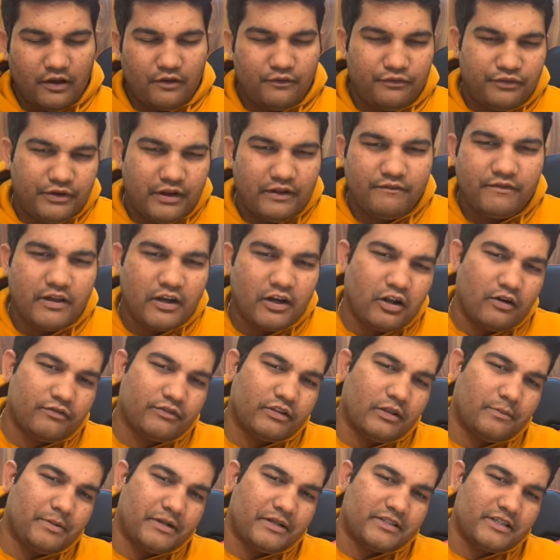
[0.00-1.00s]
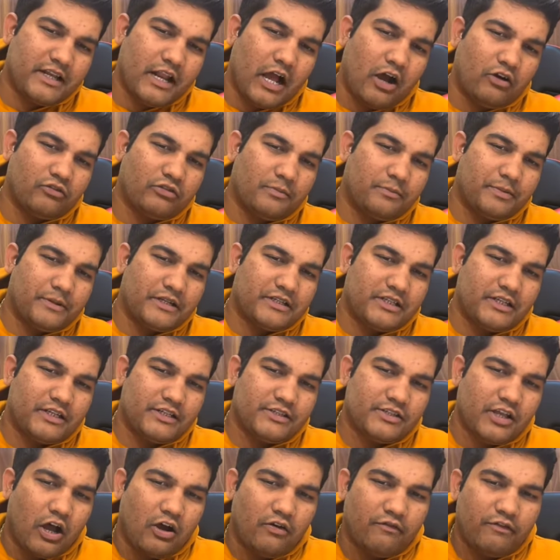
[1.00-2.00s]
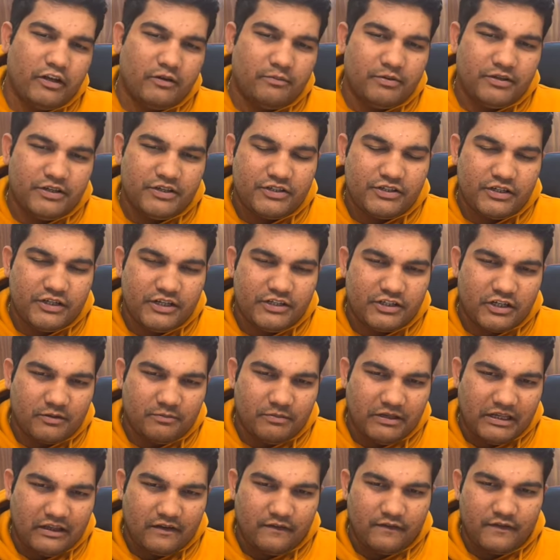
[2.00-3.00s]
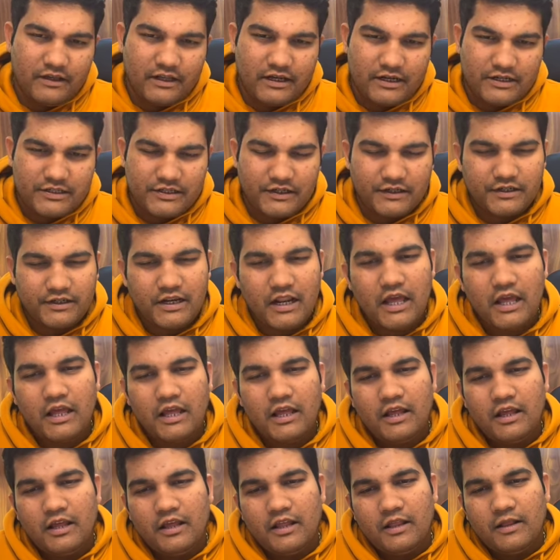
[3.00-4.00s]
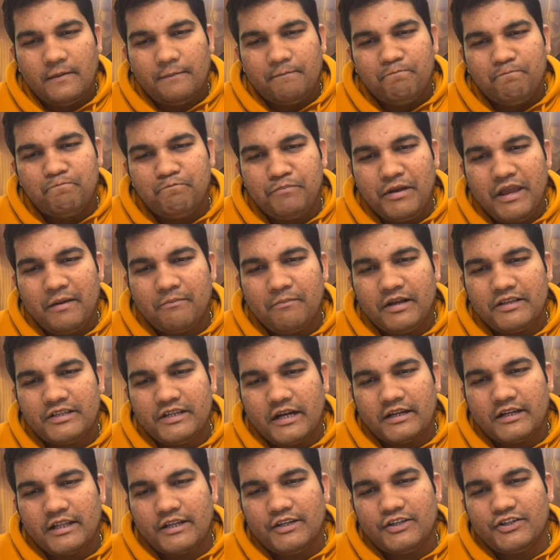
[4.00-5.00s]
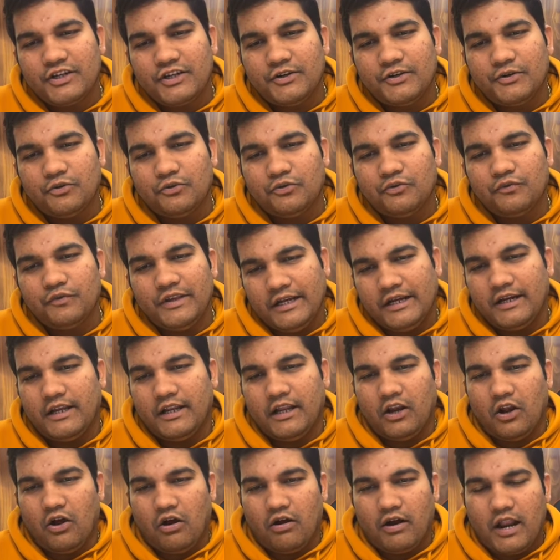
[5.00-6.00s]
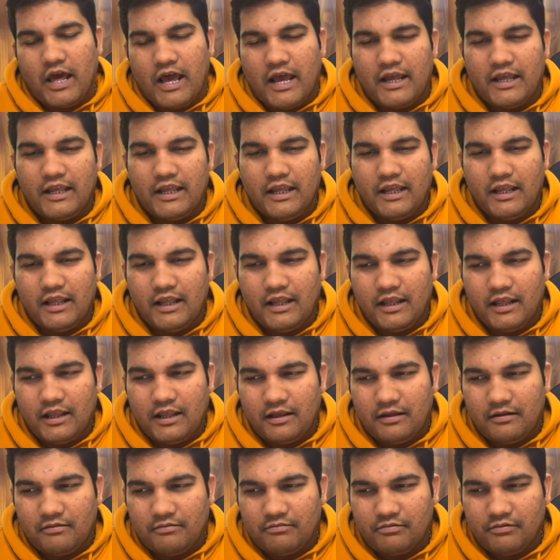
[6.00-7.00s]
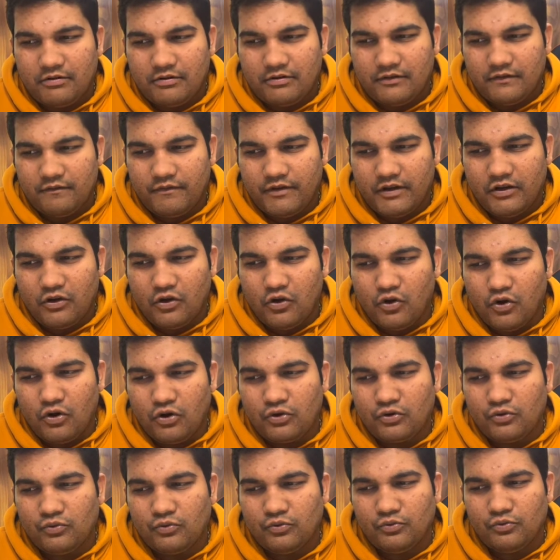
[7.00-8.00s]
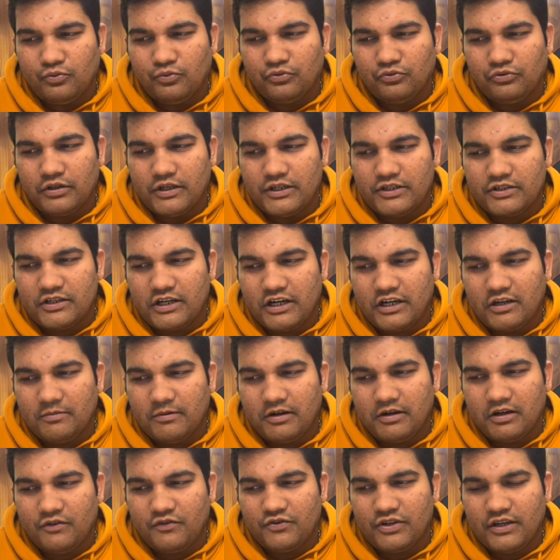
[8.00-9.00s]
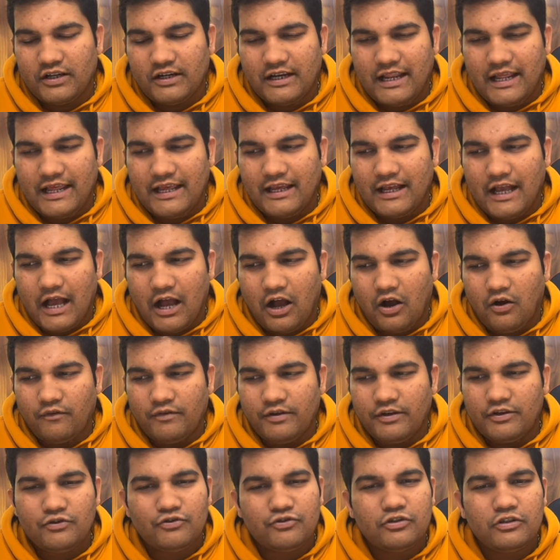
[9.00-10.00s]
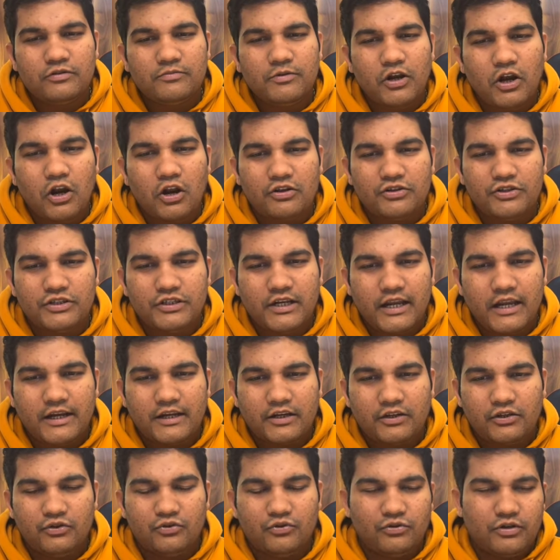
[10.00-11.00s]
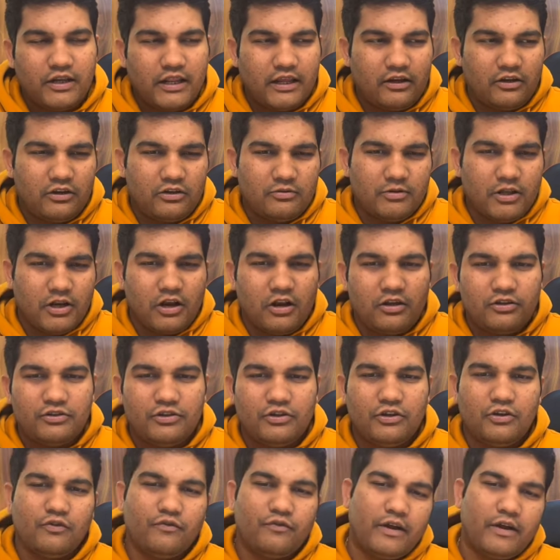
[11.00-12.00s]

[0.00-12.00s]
framework of the person, how the person is, how will be his nature, behavior, etc. Pay much attention to weekday lord. I uh, will go to the statement of saying like how we use numerology, right? You take numerology, you